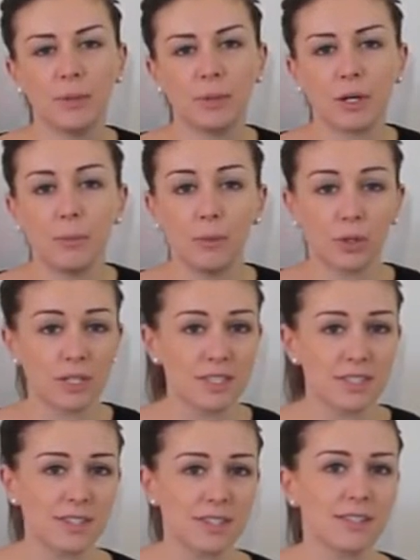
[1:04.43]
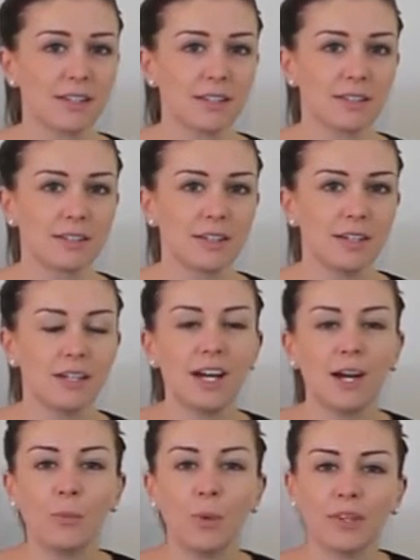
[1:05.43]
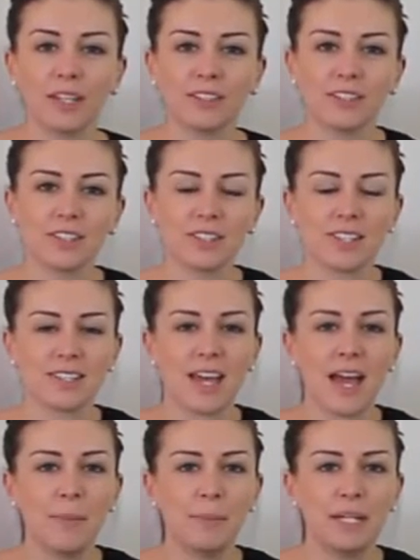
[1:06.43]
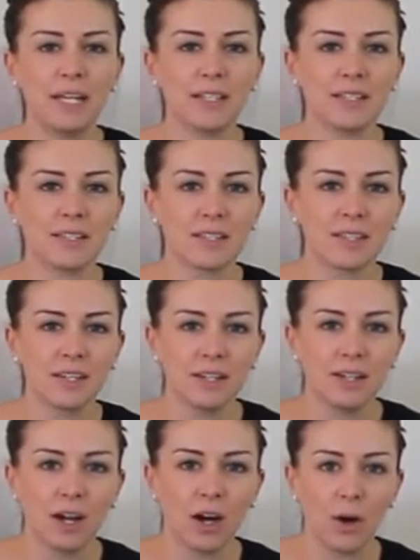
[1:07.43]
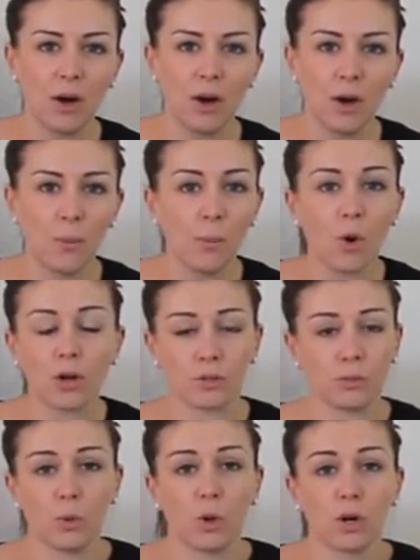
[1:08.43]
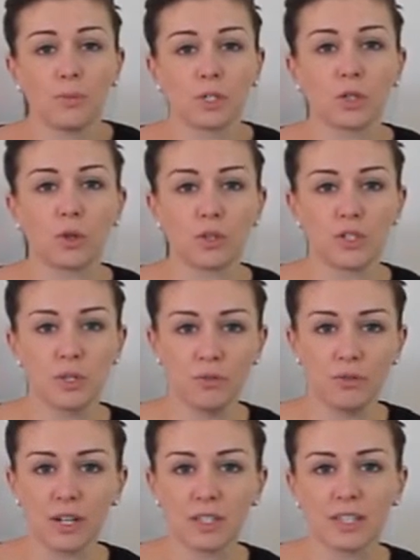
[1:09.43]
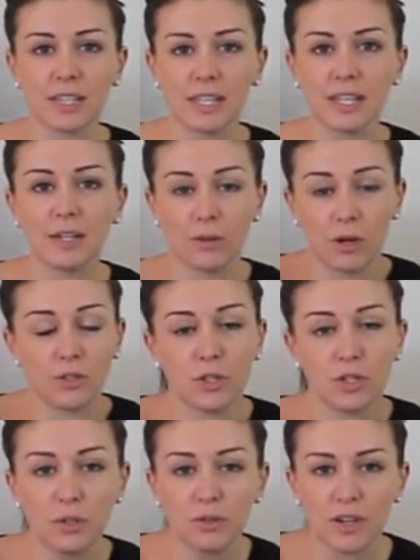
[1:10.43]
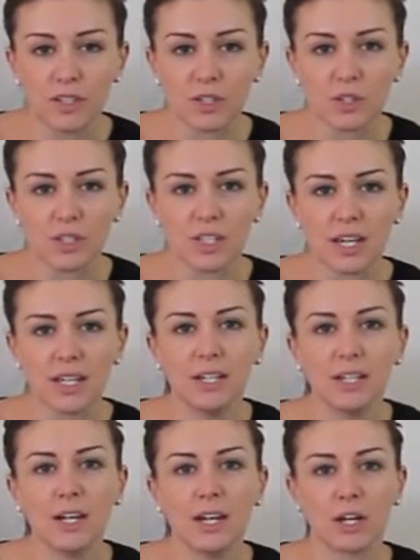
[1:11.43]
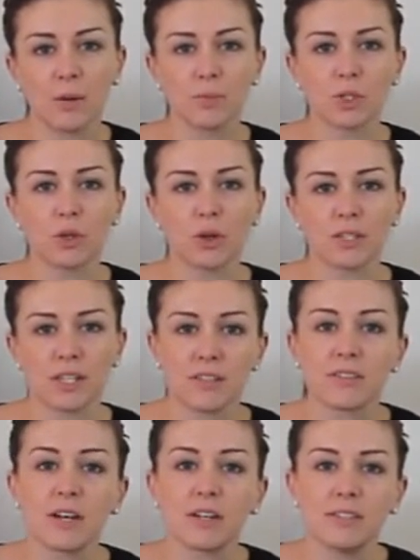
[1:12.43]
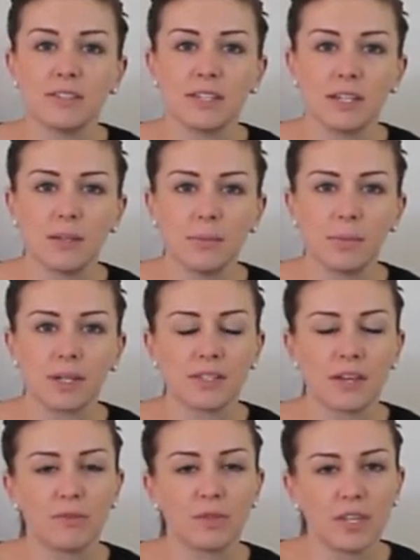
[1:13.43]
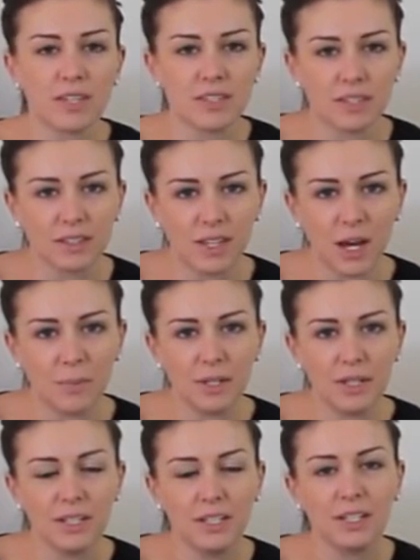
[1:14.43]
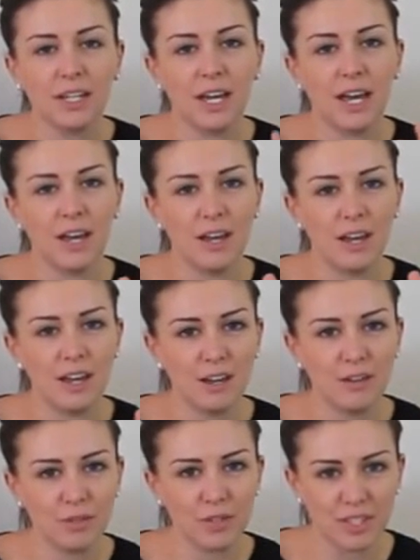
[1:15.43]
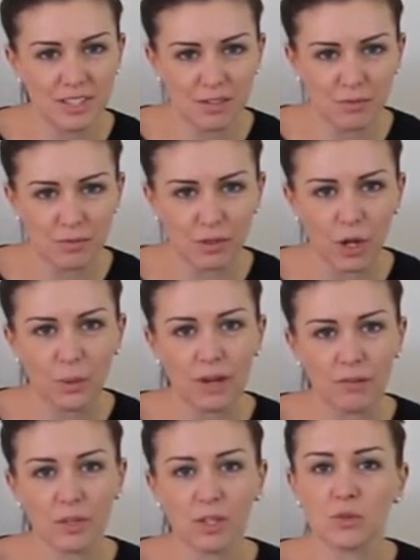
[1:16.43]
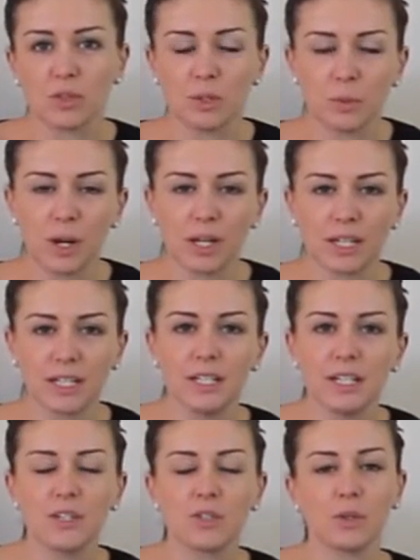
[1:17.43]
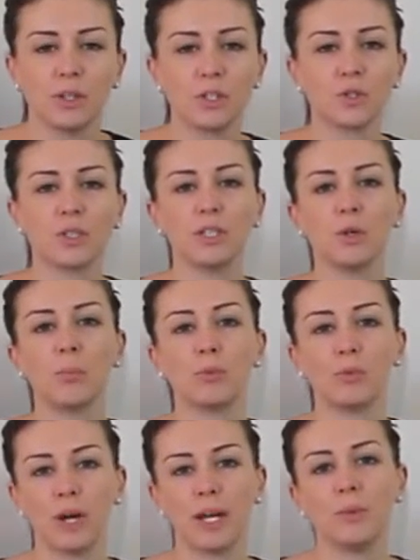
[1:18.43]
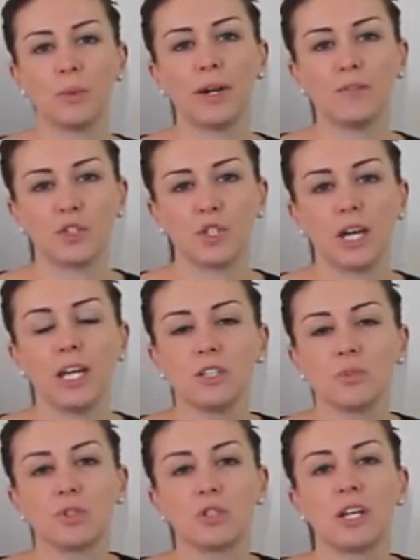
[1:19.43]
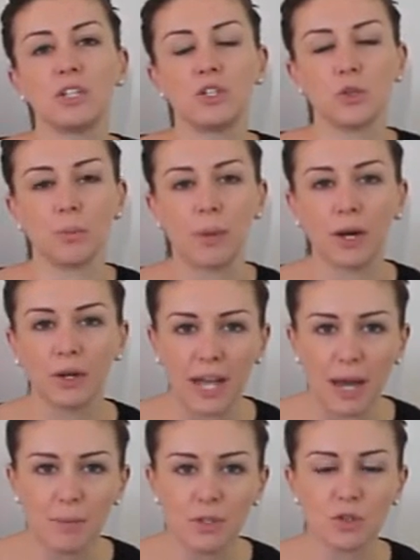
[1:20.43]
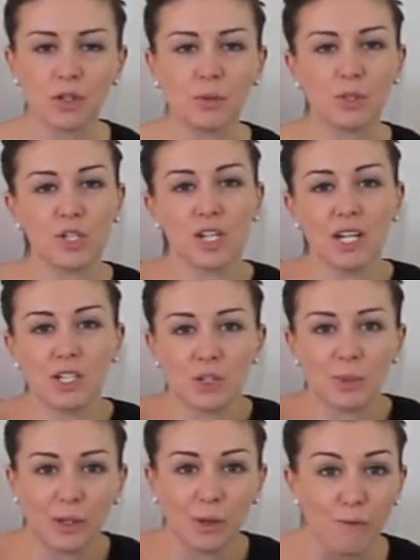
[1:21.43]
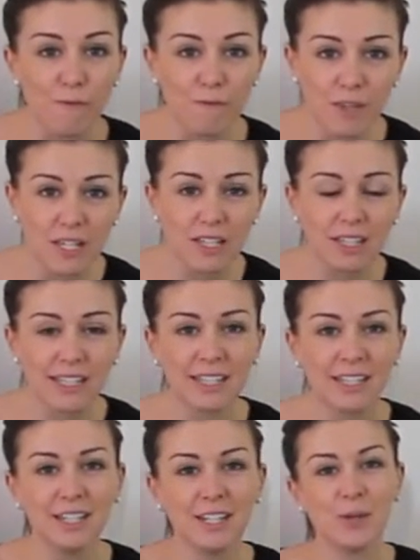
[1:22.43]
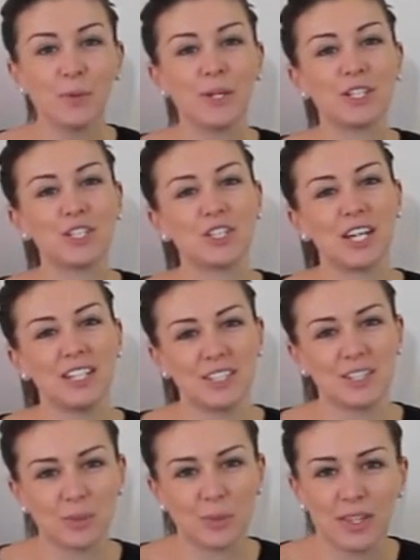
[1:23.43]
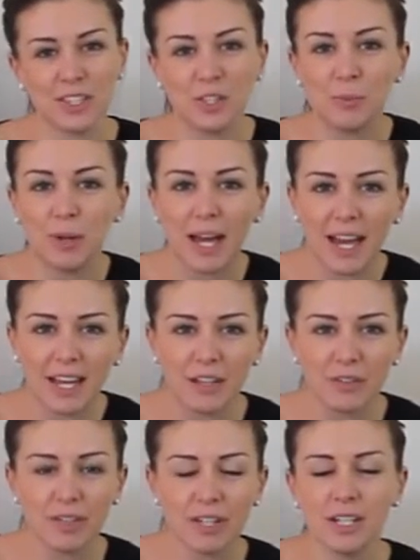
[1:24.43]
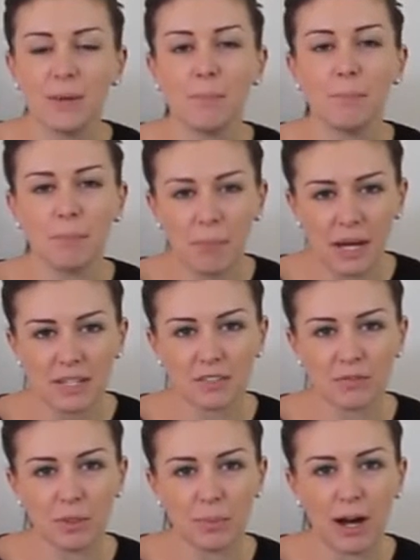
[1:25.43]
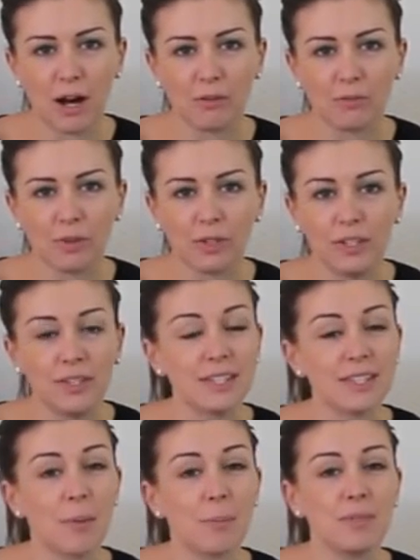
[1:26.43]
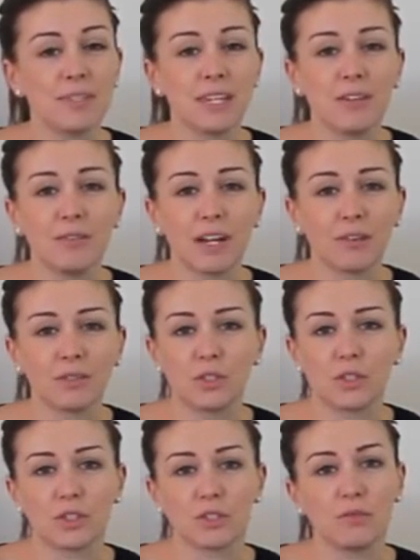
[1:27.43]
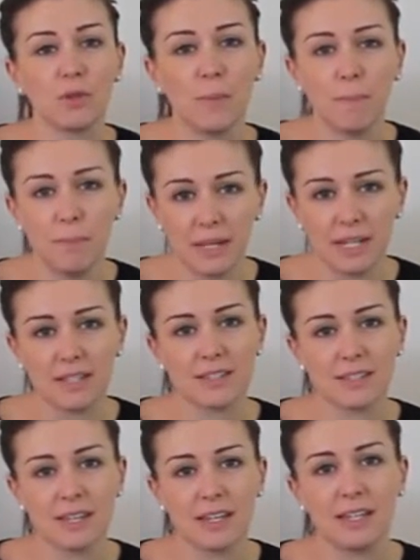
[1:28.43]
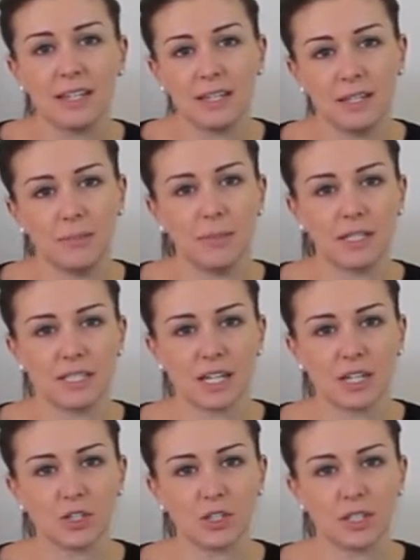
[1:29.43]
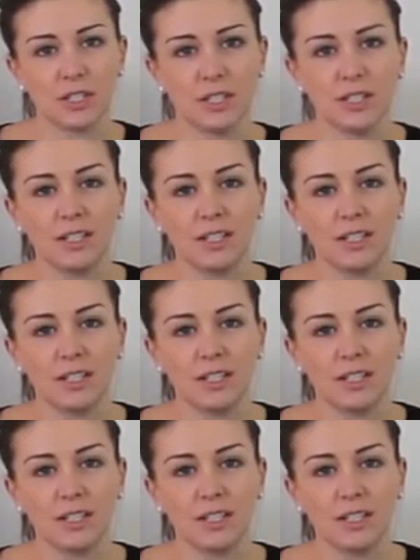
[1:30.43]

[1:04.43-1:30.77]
they become more consistent. And what that does is it emanates what comes across universally, to the universe I should say, it comes across as certainty, because everything's in alignment, everything's in flow and everything's really working. So literally your brain waves change, which changes your biochemistry, which changes the way you're feeling, which changes the way that you behave. Massively powerful, and this happens even after just a few minutes in meditation.